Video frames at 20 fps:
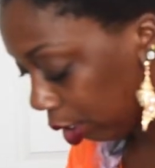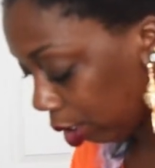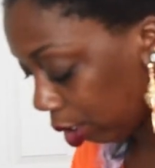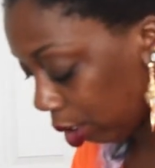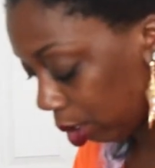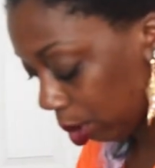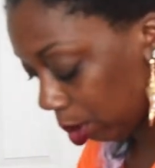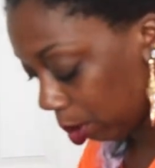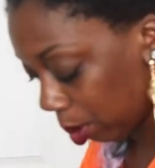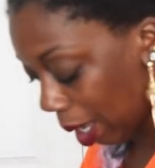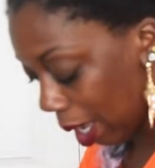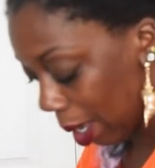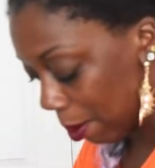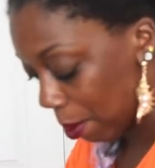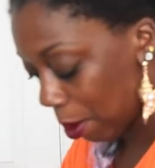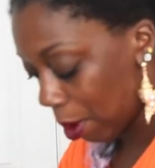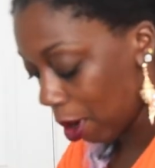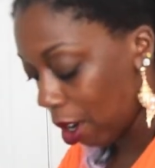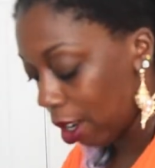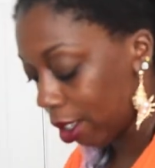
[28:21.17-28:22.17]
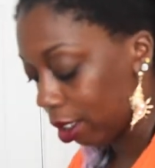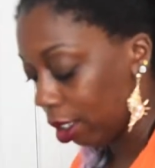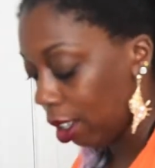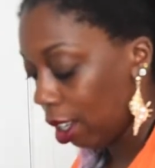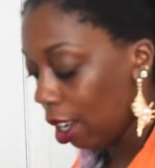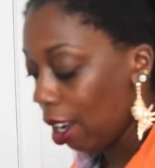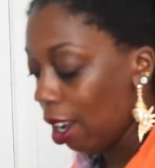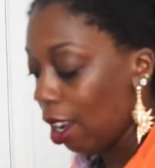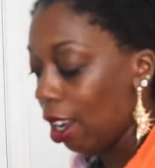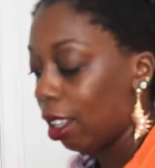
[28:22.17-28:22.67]
So I bought
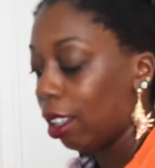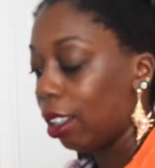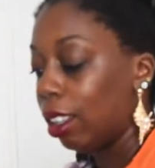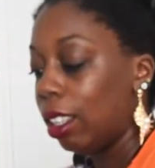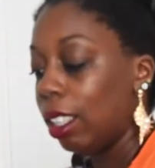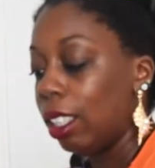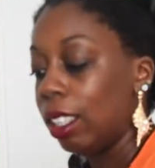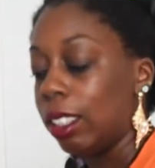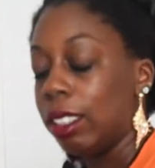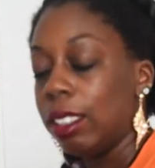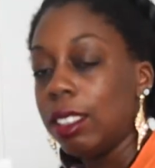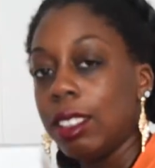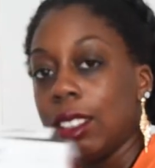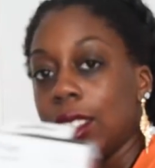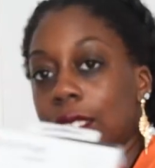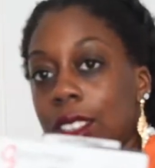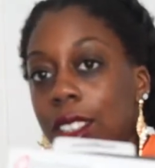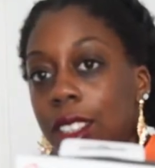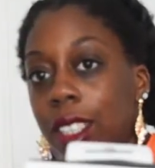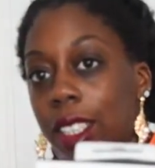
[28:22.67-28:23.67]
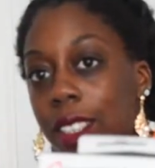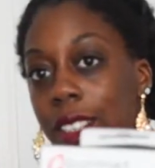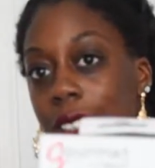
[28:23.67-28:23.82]
this. It's a nice